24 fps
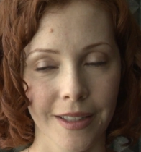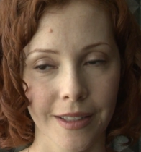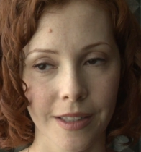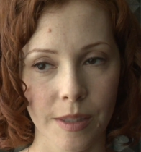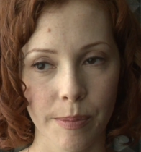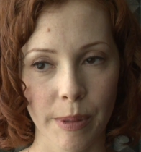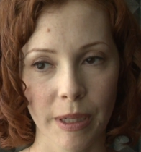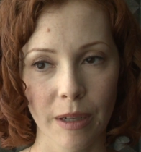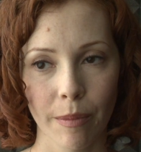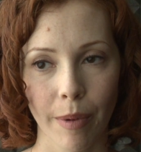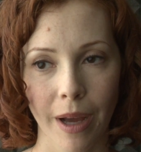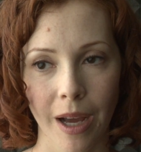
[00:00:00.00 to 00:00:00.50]
It's
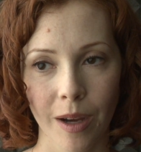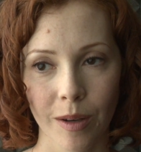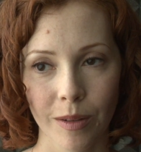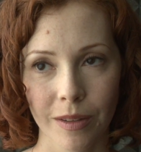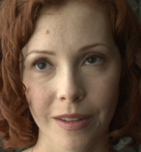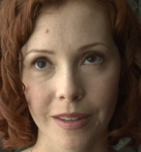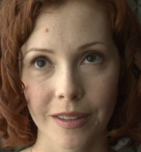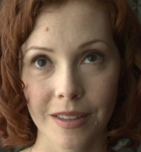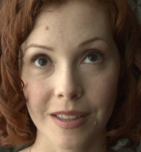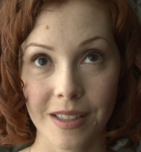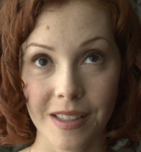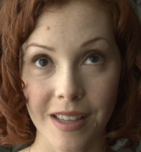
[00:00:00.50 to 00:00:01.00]
been about
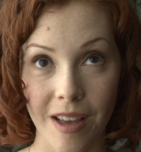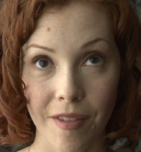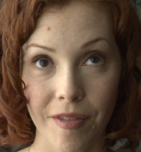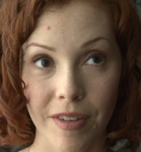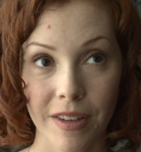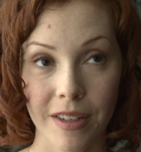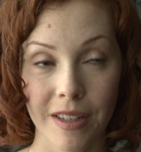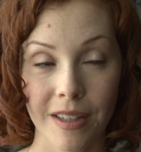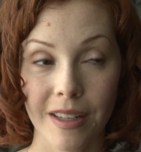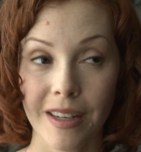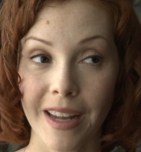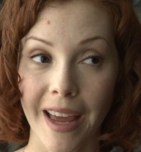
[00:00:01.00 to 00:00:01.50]

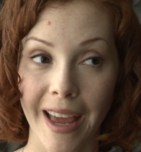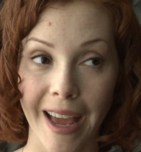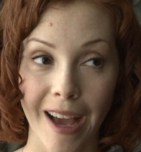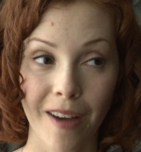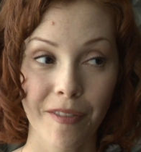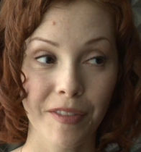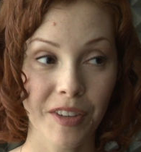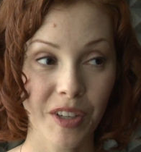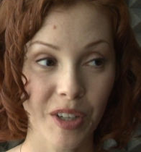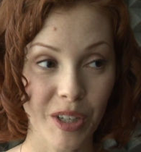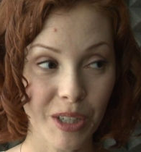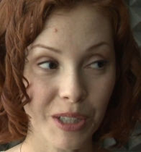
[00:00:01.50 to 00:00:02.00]

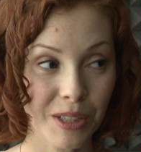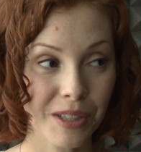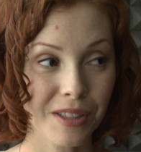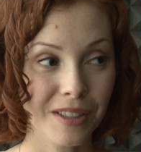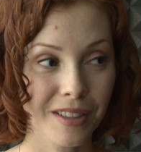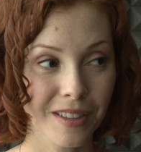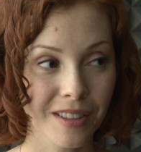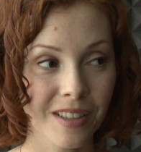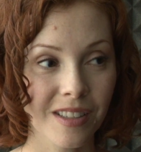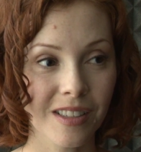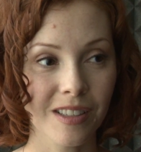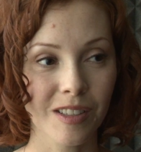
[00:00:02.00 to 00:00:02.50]
7.5
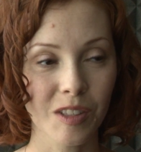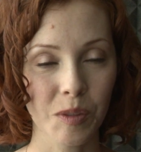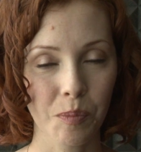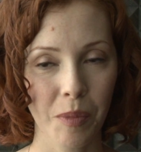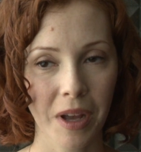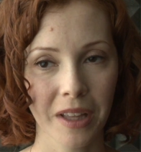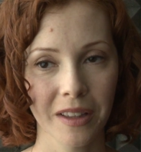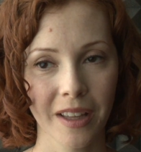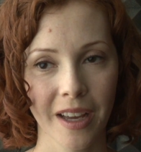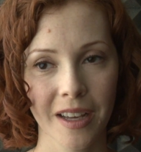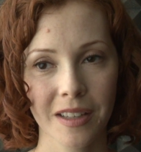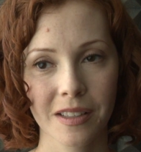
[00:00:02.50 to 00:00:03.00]
years since
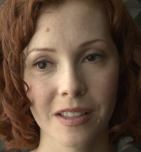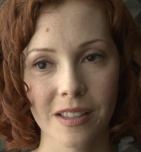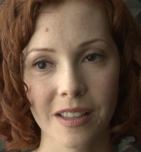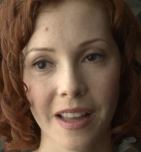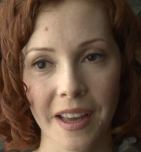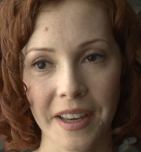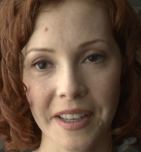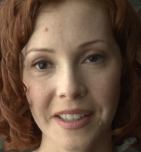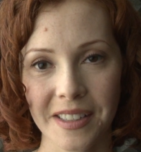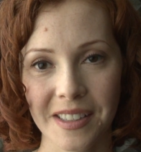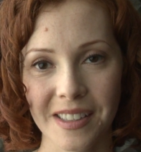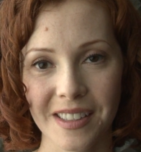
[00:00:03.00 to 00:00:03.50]
my last
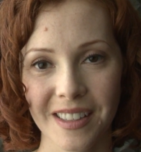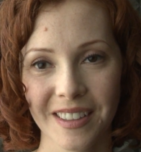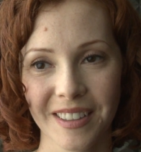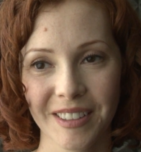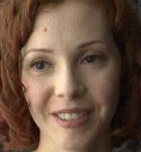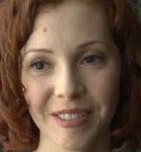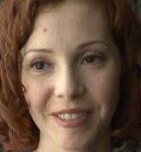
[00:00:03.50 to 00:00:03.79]
slice.